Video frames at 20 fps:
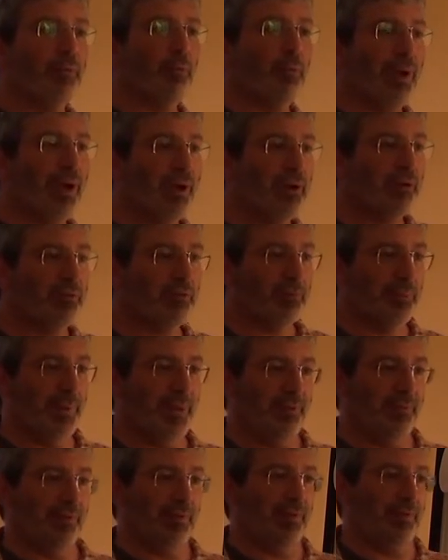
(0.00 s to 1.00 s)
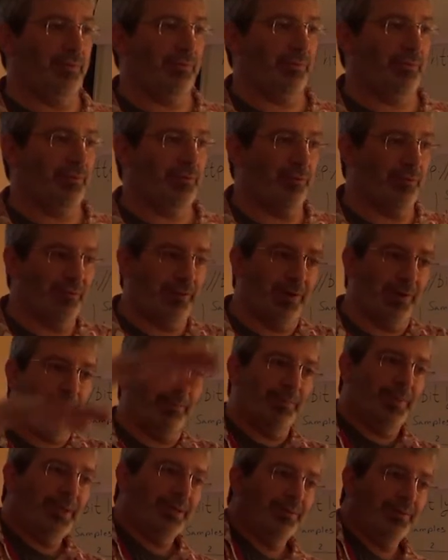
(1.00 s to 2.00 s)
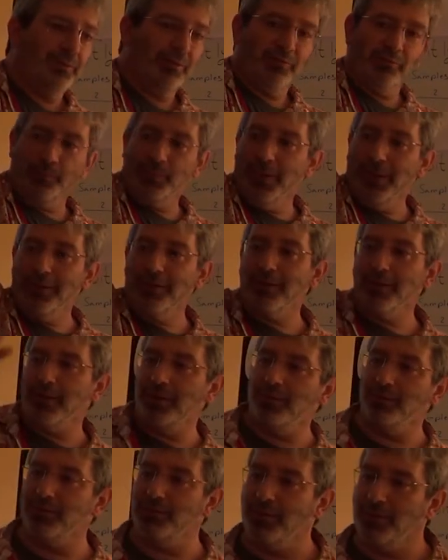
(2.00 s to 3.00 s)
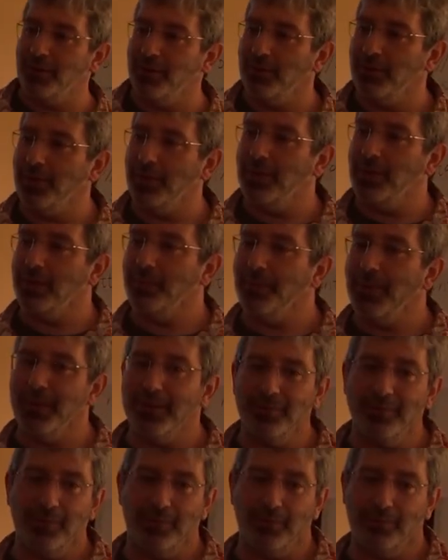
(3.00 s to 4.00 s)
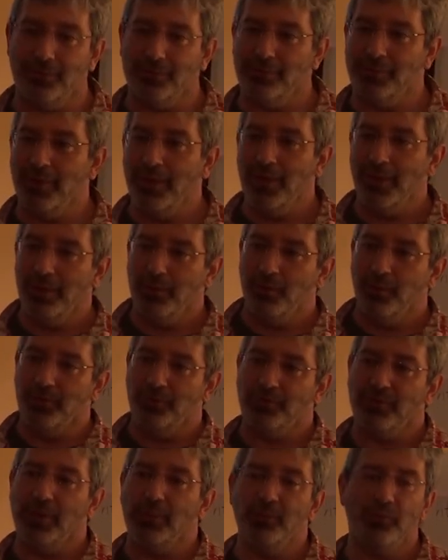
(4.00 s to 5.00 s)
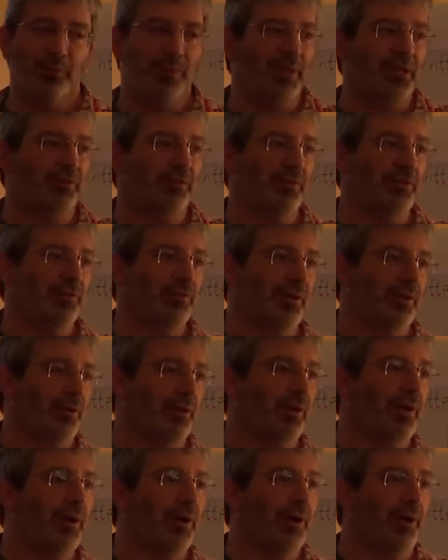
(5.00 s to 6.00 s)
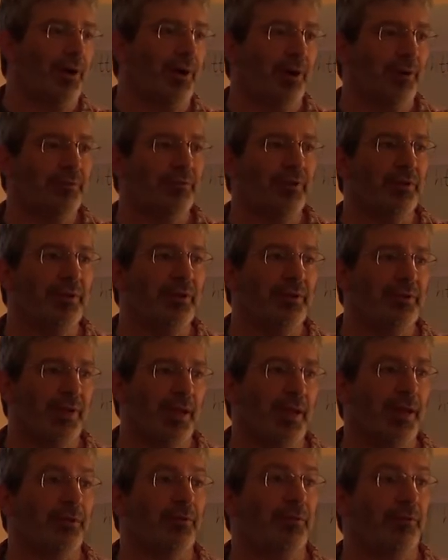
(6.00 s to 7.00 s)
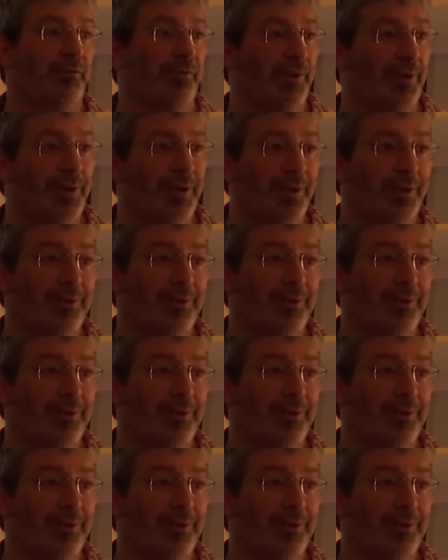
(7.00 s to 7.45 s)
rare species, so very big disparities in, in abundance, with some species that are hard to detect or very